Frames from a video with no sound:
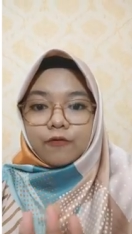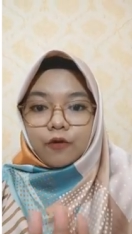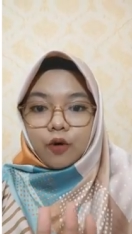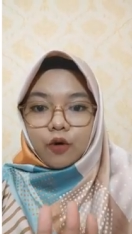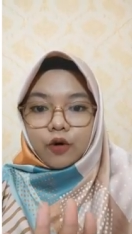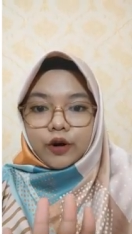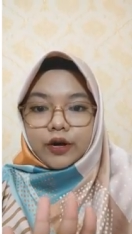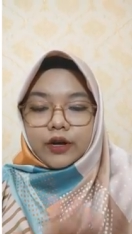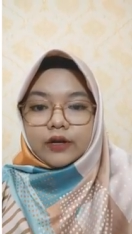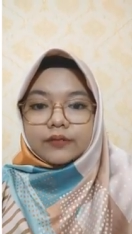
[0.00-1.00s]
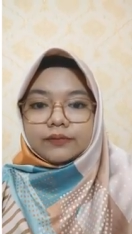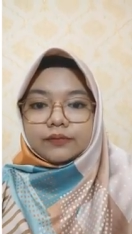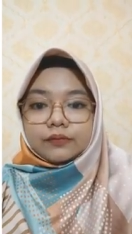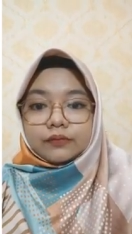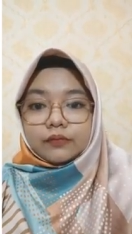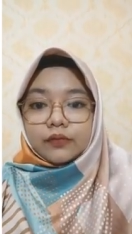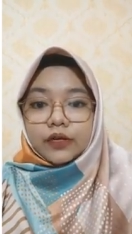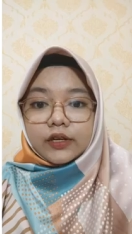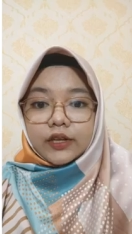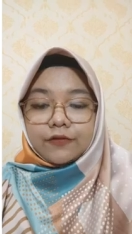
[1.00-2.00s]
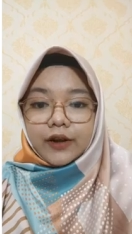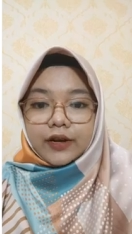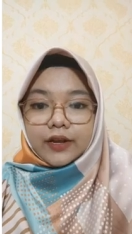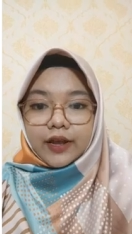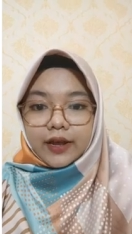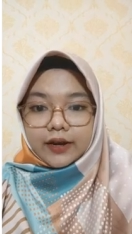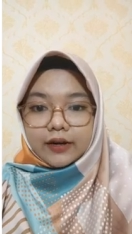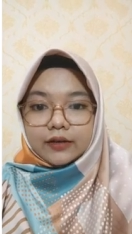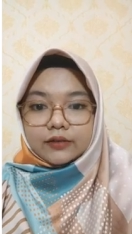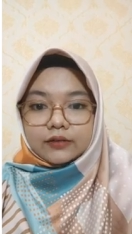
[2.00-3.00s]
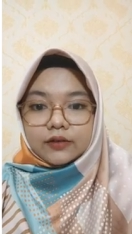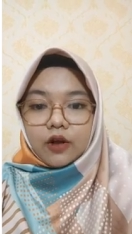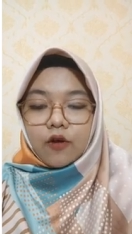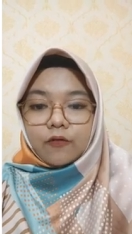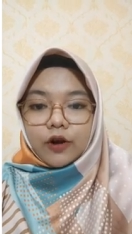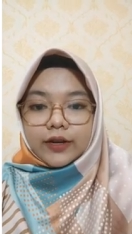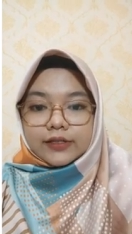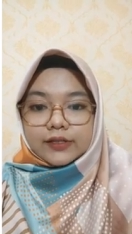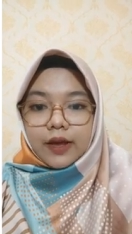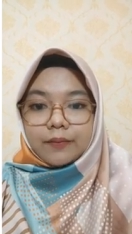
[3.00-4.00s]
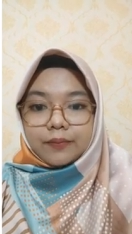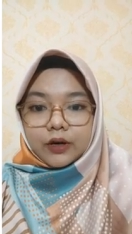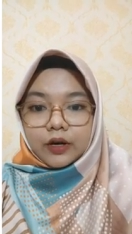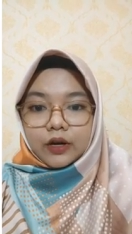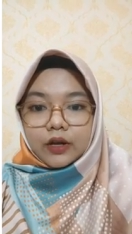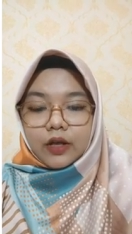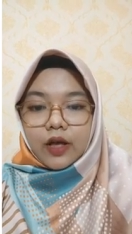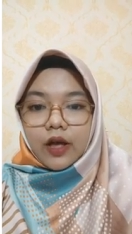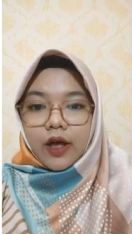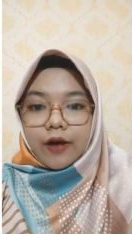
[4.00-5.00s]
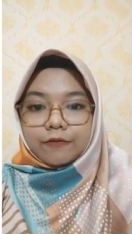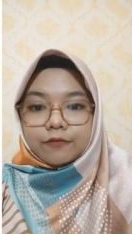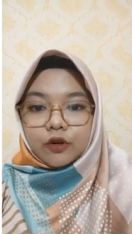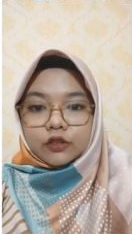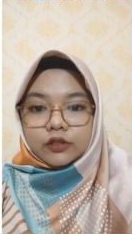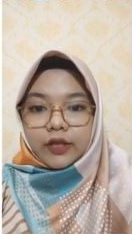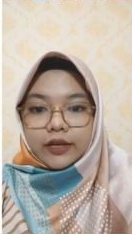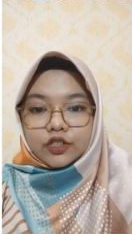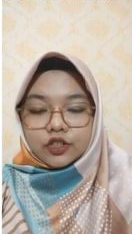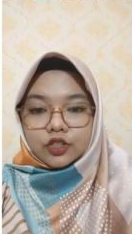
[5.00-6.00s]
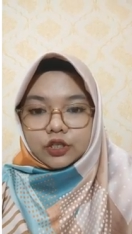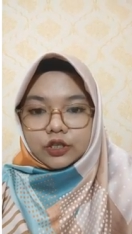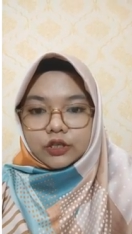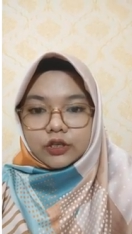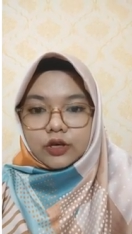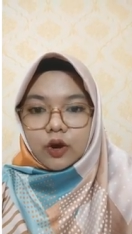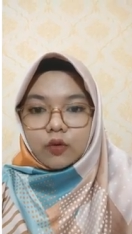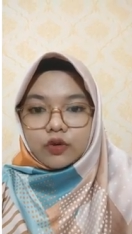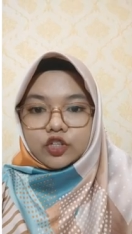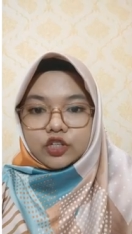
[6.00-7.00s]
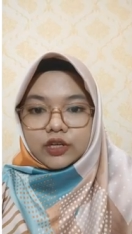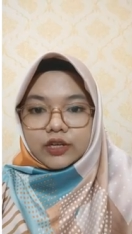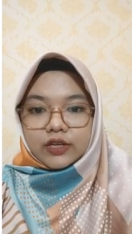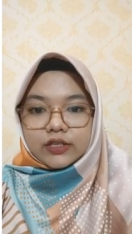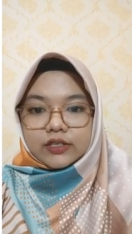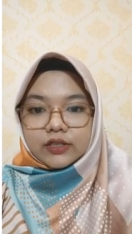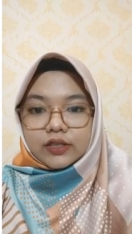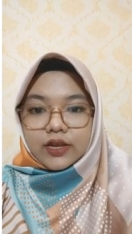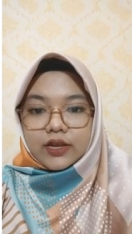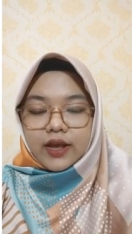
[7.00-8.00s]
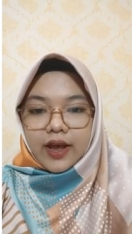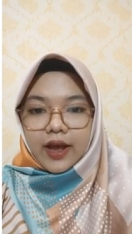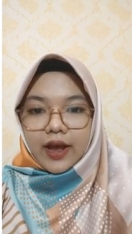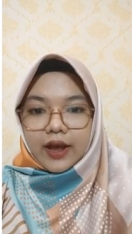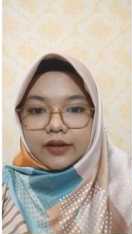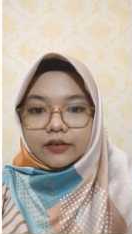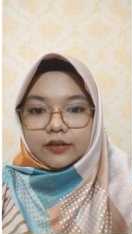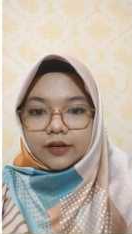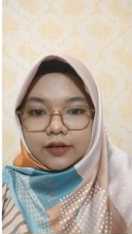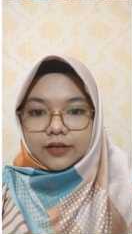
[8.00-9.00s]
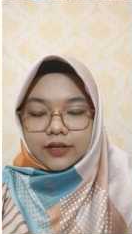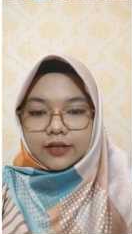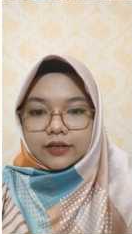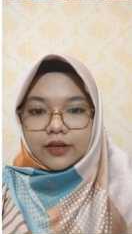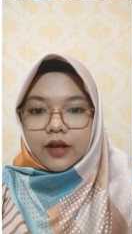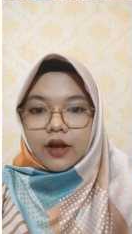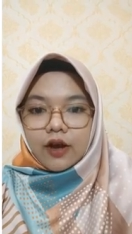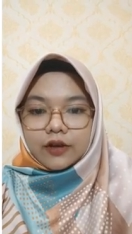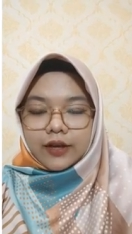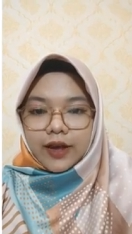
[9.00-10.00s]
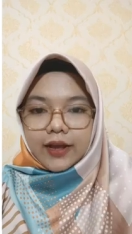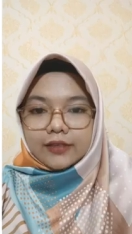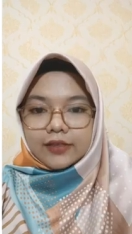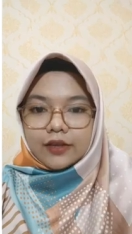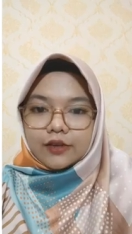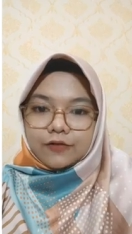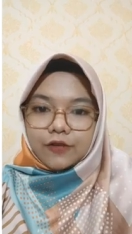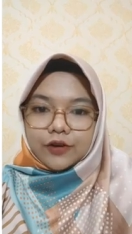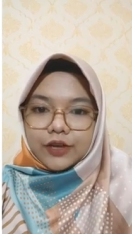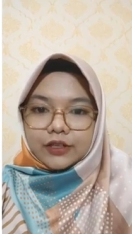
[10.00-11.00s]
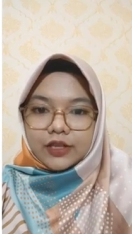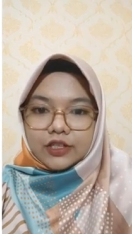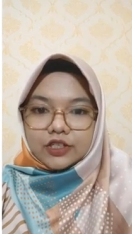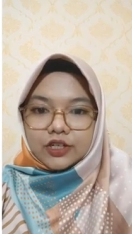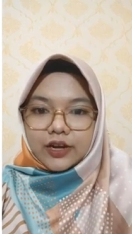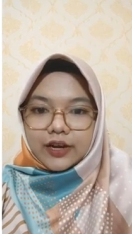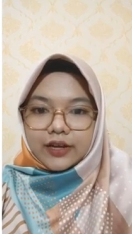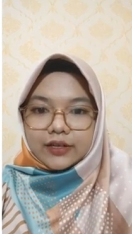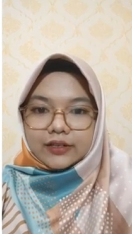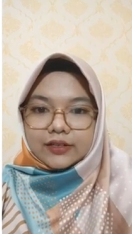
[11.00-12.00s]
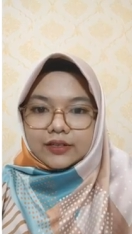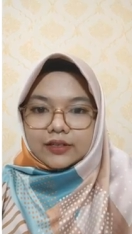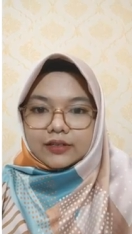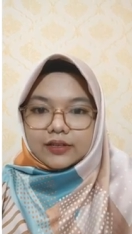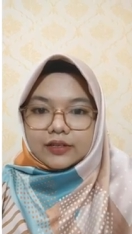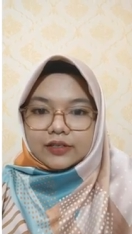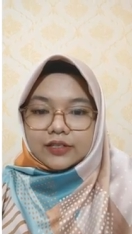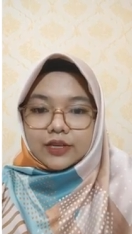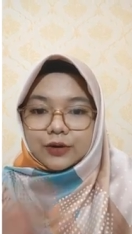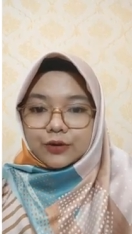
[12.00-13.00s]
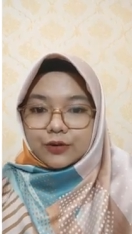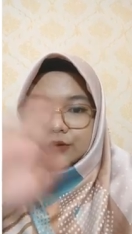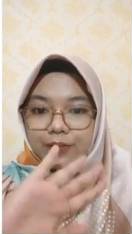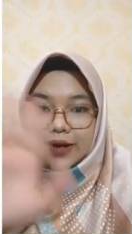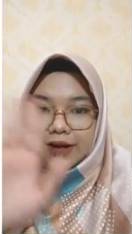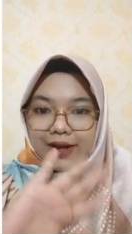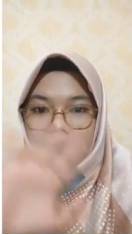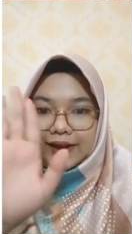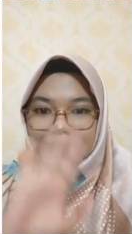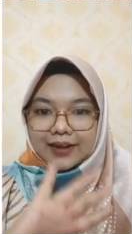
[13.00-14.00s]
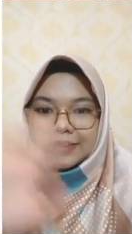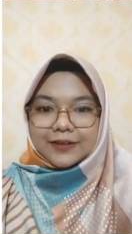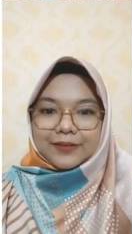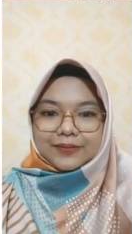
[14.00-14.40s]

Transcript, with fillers: Four, different hair. For example, afro texture, which is thick and curly. Okay, thank you for your attention. See you. Bye.